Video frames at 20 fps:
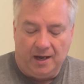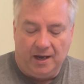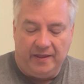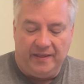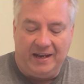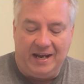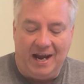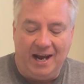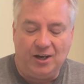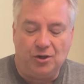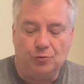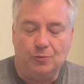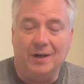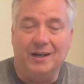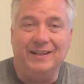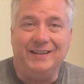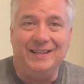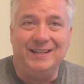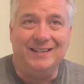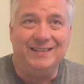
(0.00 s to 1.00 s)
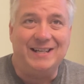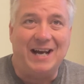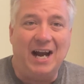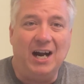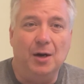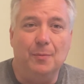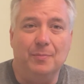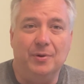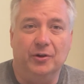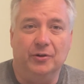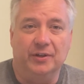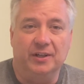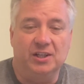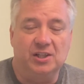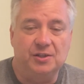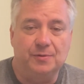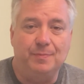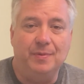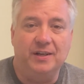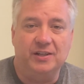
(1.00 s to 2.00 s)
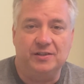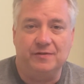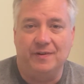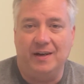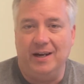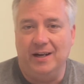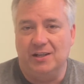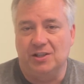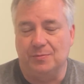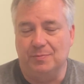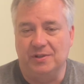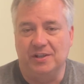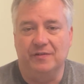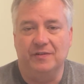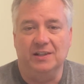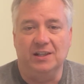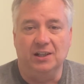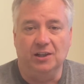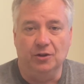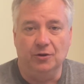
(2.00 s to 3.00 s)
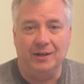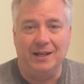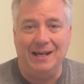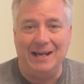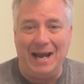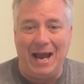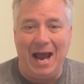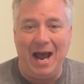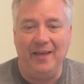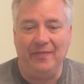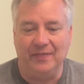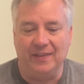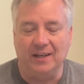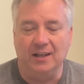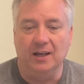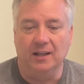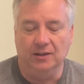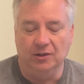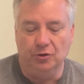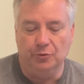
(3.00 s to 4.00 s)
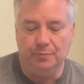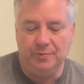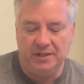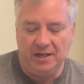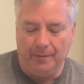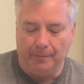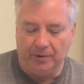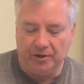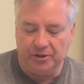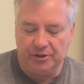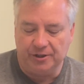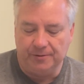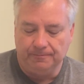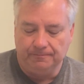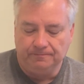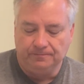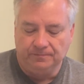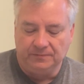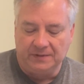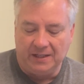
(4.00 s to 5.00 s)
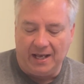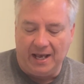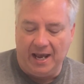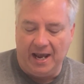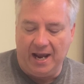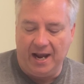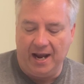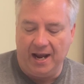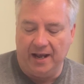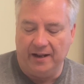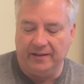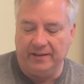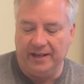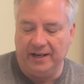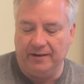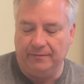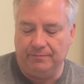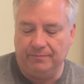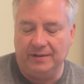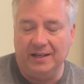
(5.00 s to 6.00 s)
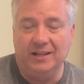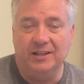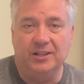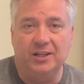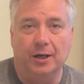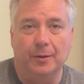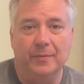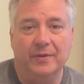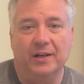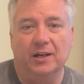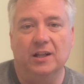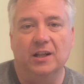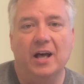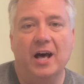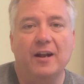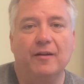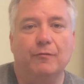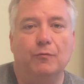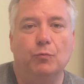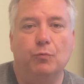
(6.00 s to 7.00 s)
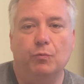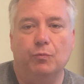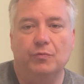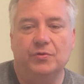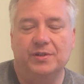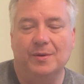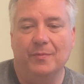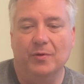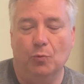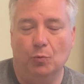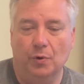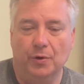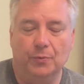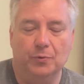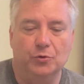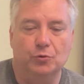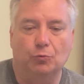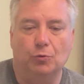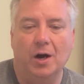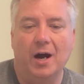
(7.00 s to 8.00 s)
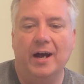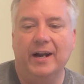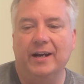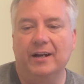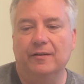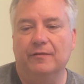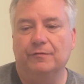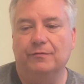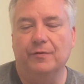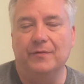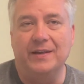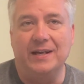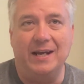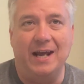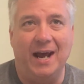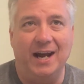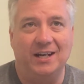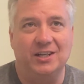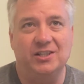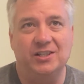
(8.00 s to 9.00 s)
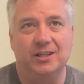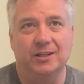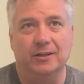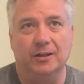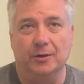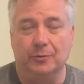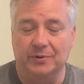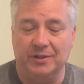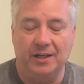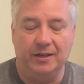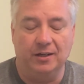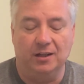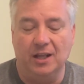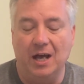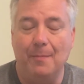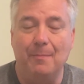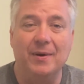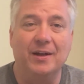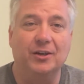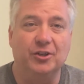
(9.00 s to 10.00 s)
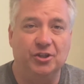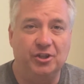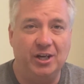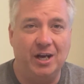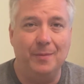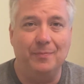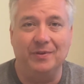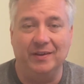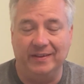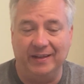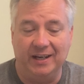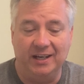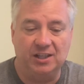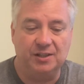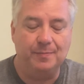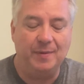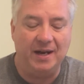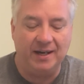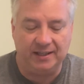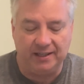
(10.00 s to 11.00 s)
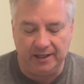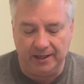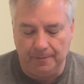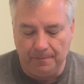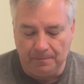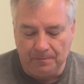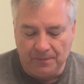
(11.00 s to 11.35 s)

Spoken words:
They x-rayed the entire building, specifically looking at the gun loop timbers. And they determined that some of the wood was rotting from the exterior. It was in a lot better shape than they expected.